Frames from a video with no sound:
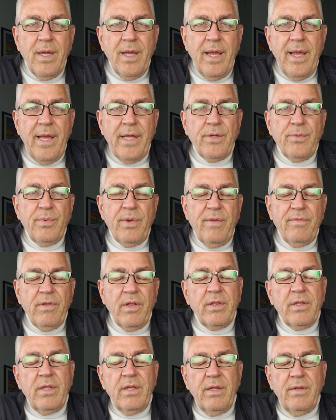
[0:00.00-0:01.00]
as we have
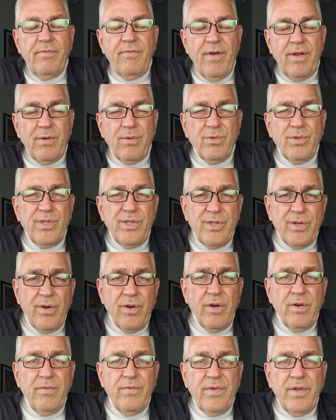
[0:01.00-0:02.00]
let the Federal
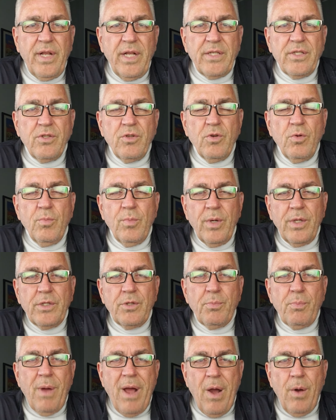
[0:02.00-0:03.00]
Reserve get so much
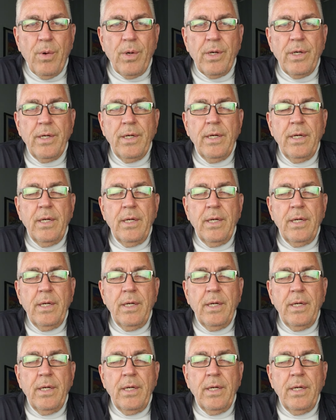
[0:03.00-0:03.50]
power,